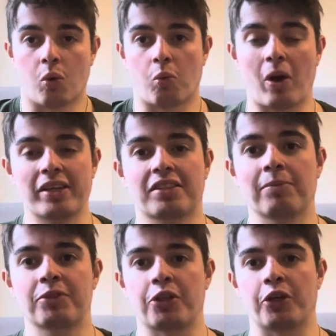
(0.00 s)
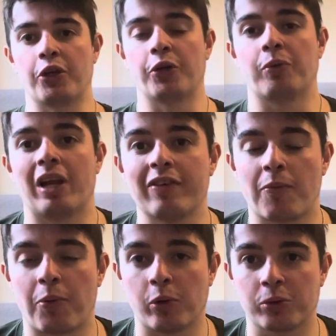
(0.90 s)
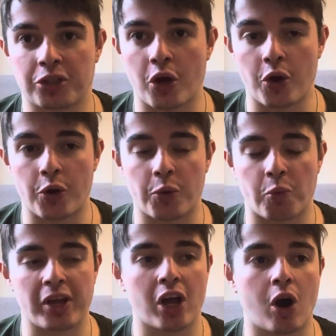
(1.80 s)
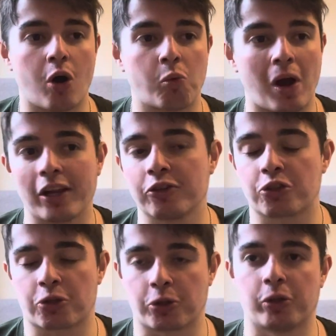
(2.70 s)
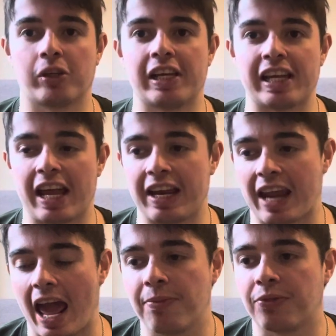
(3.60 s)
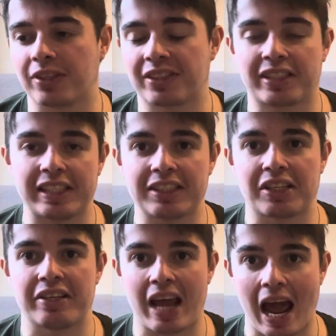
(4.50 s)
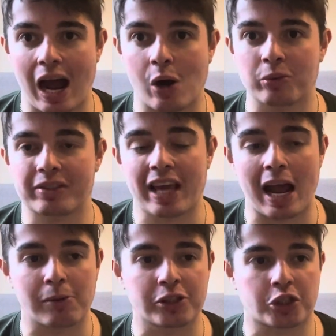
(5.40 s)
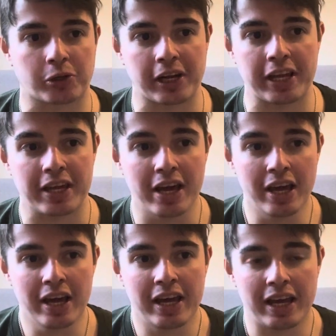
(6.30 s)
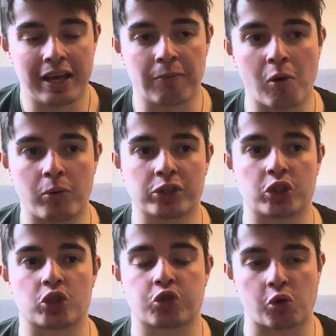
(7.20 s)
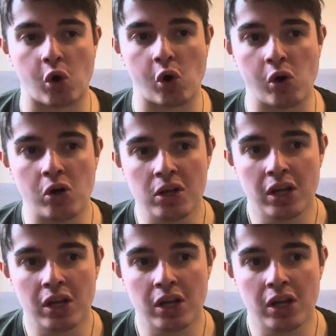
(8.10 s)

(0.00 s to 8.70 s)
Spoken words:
West Ham 2, Liverpool 2. We are well and truly in end the season now territory in what was a draw